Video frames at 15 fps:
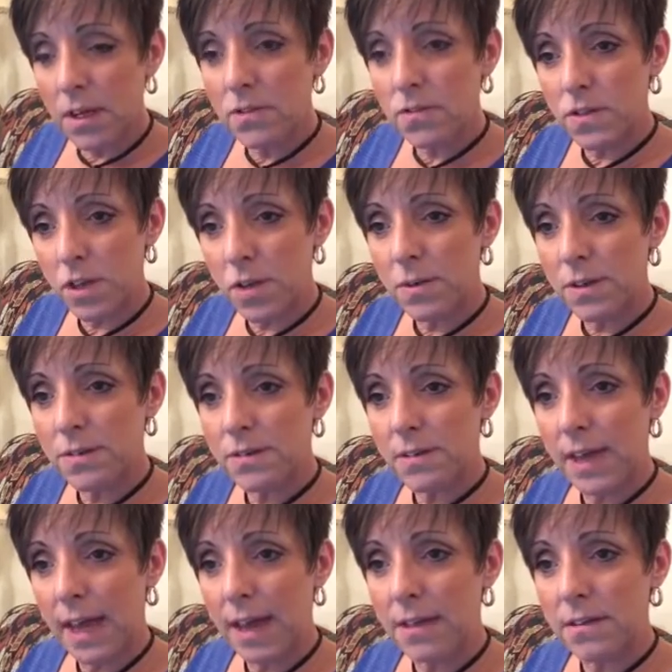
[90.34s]
students
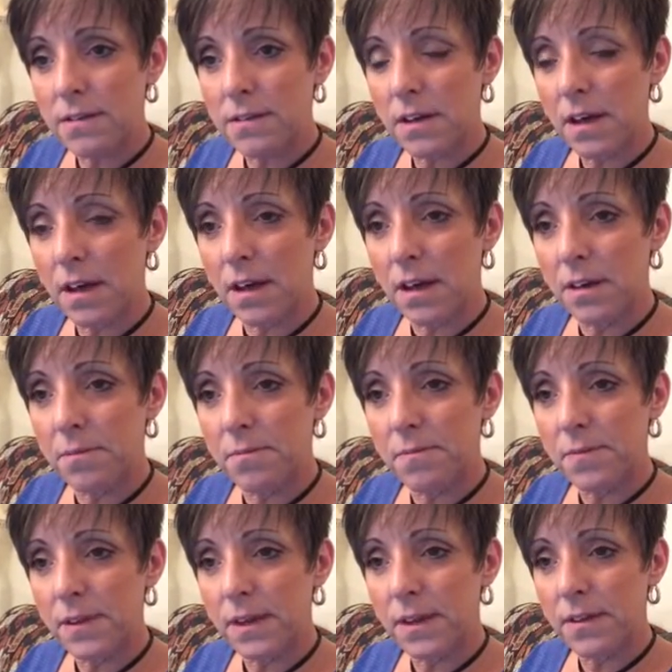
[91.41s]
get
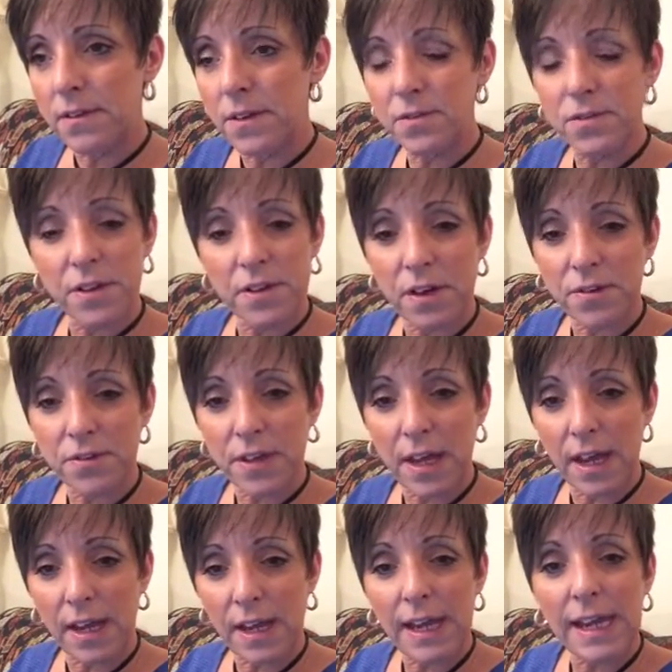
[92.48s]
there's
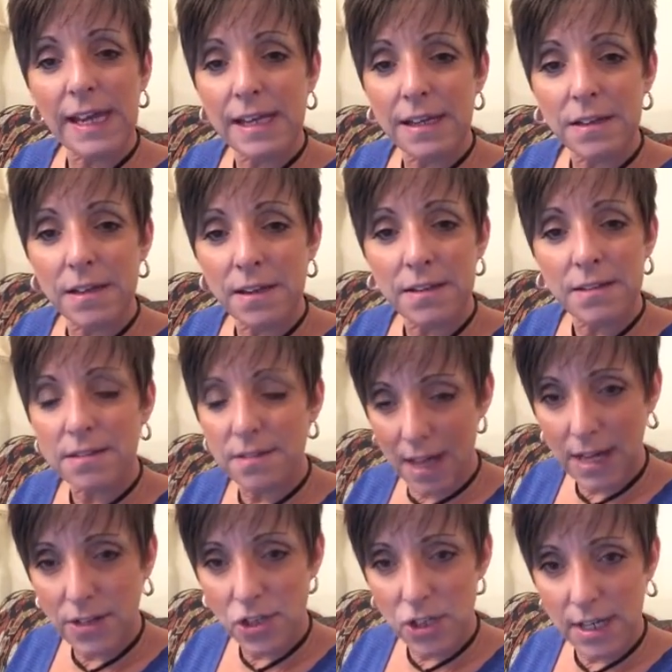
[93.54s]
a heated
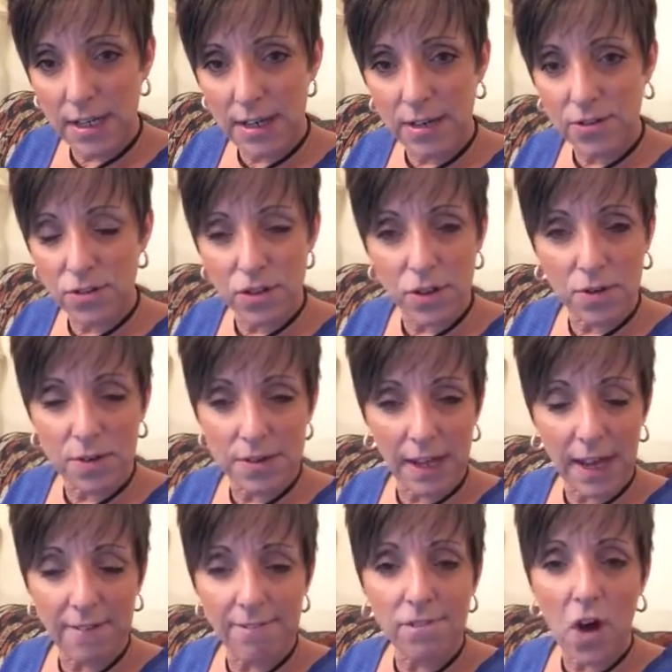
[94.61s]
discussion and students
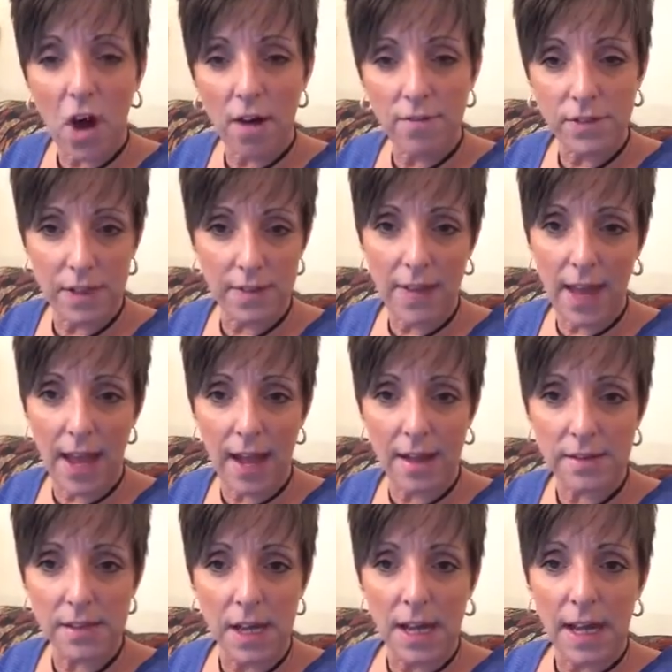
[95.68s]
get involved in that,
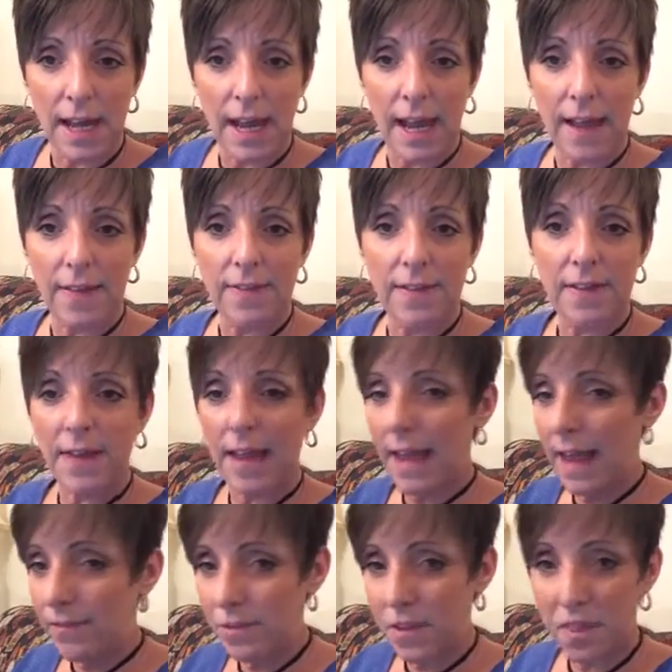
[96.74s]
and then they
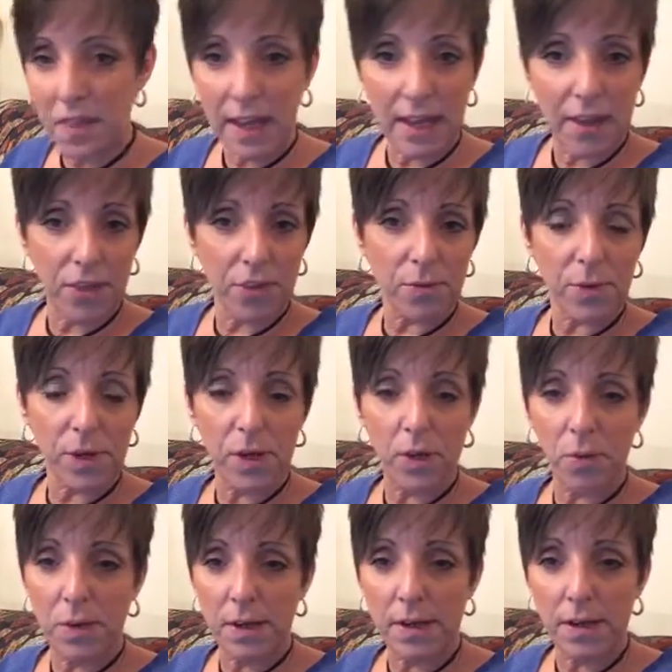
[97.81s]
have to think it through
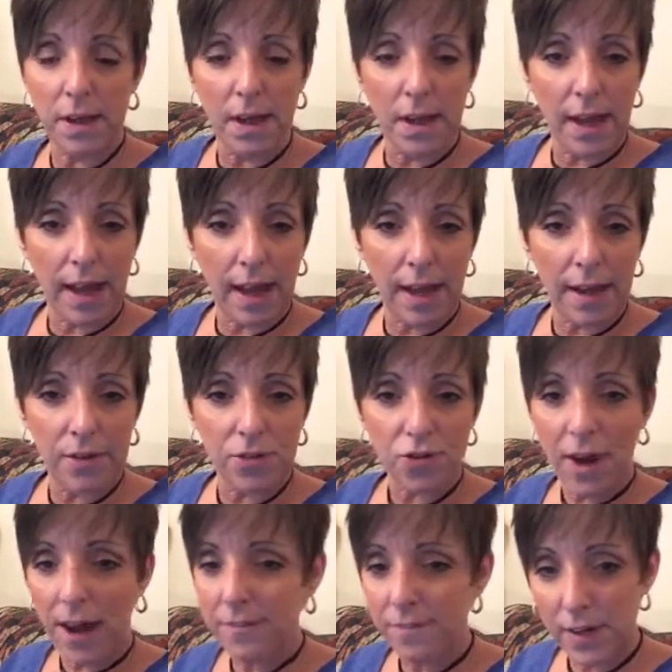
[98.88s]
and
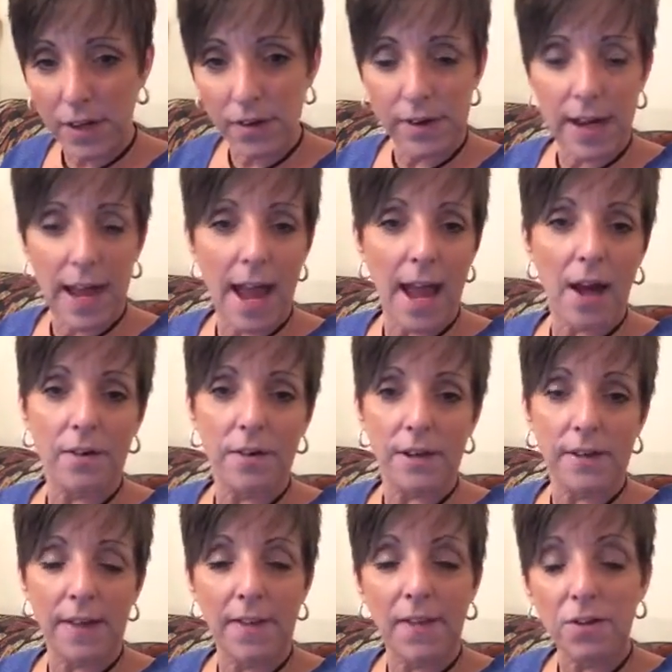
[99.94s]
try to figure it out,
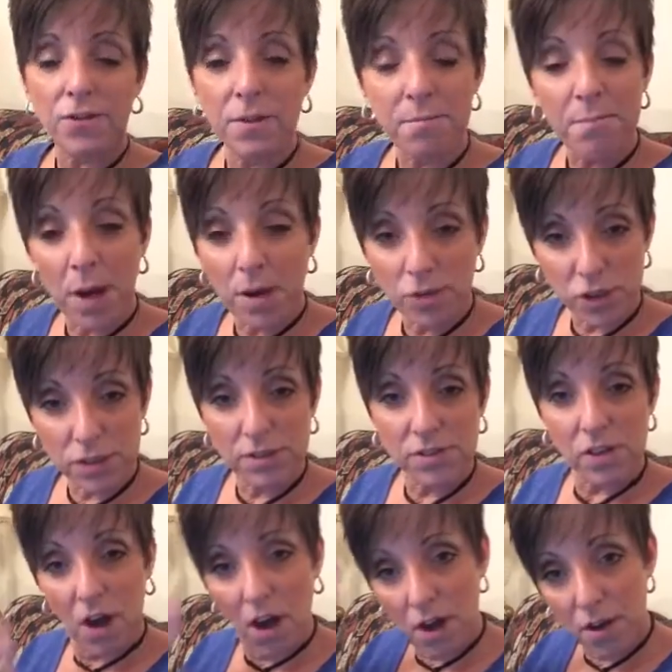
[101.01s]
and those emotions
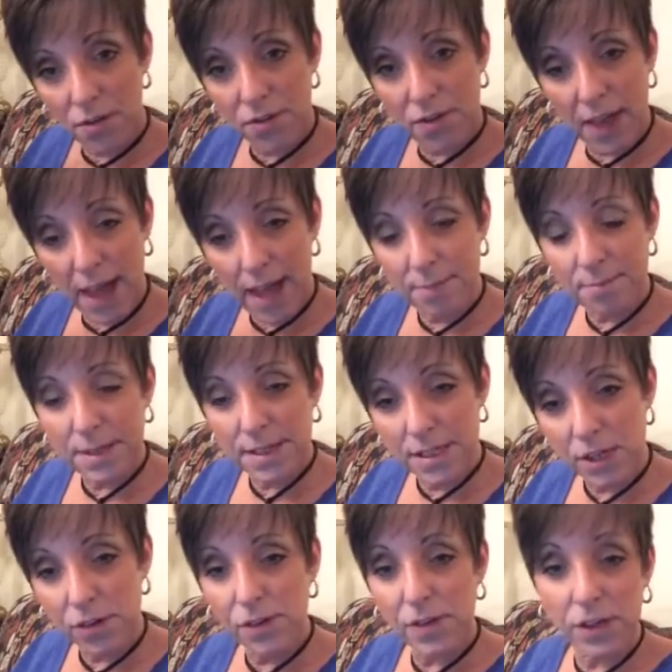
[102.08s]
cause that
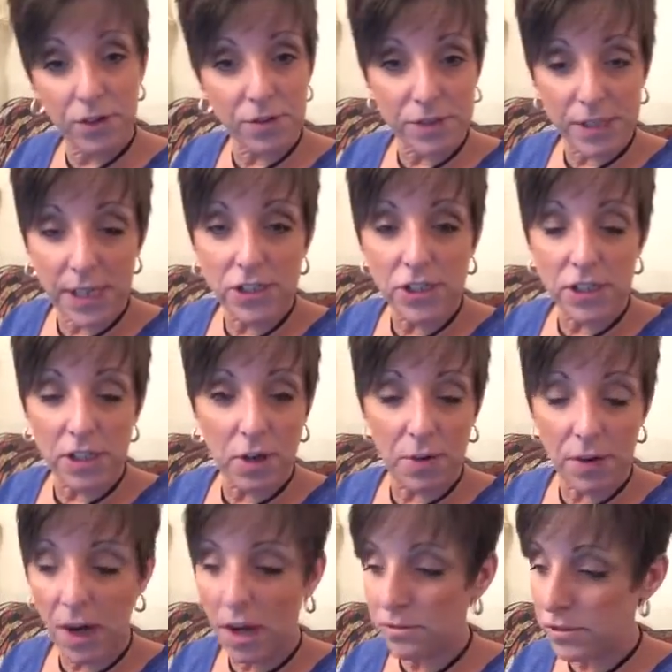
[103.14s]
material that you're teaching to go
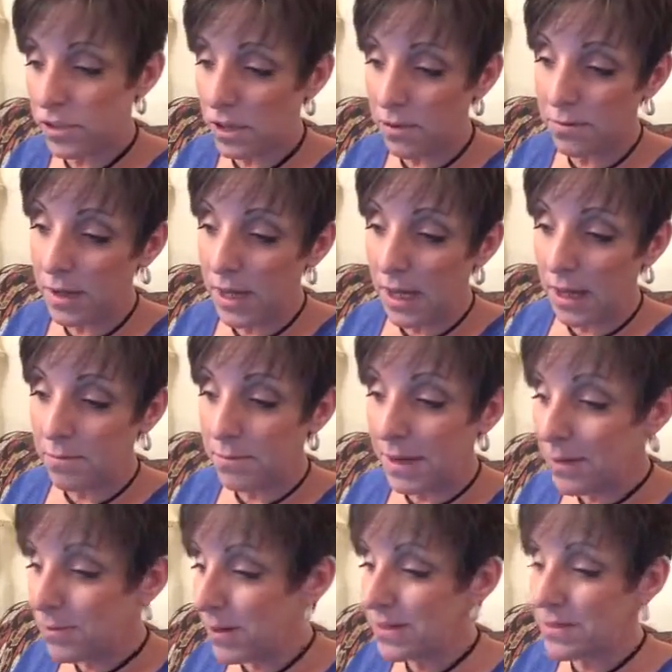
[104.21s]
in long-term
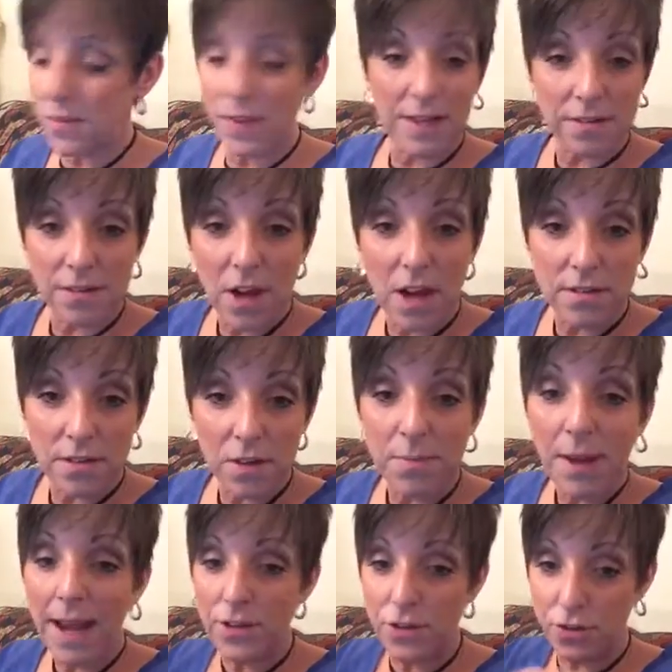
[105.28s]
memory. So that's not so
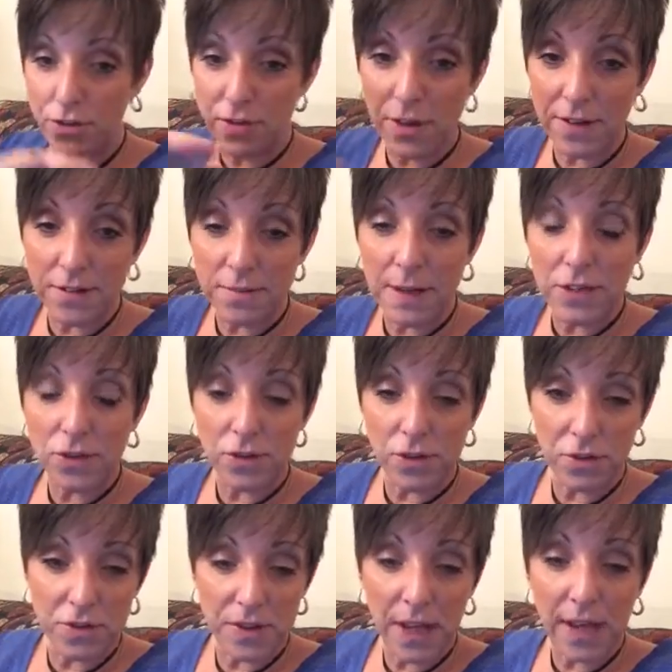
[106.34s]
bad. You're just going to make sure
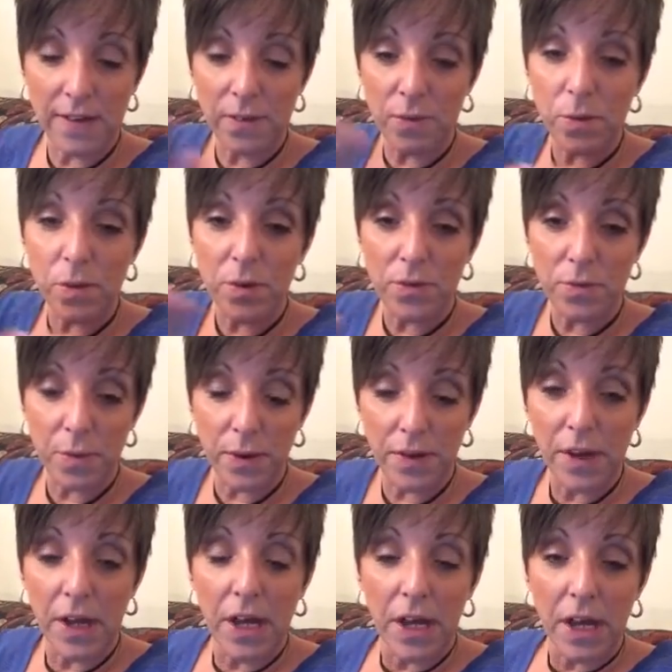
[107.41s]
you're setting the rules where
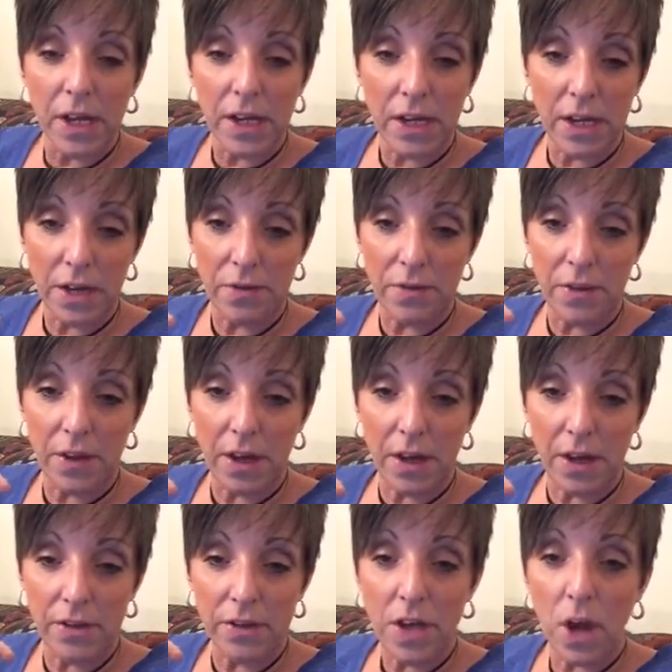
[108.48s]

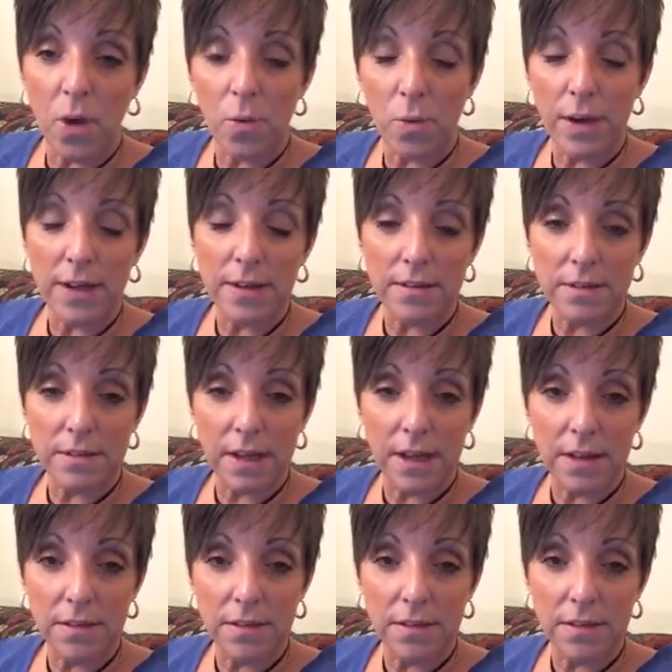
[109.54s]
no one is